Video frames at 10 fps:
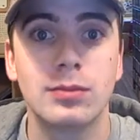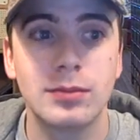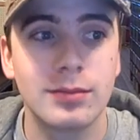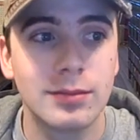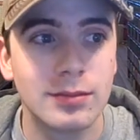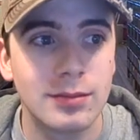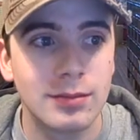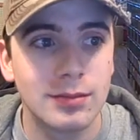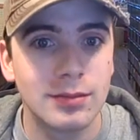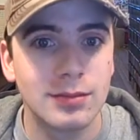
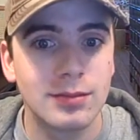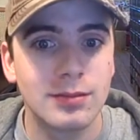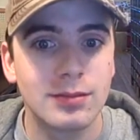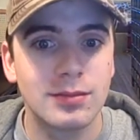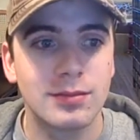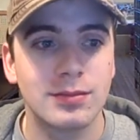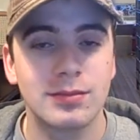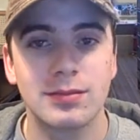[no speech]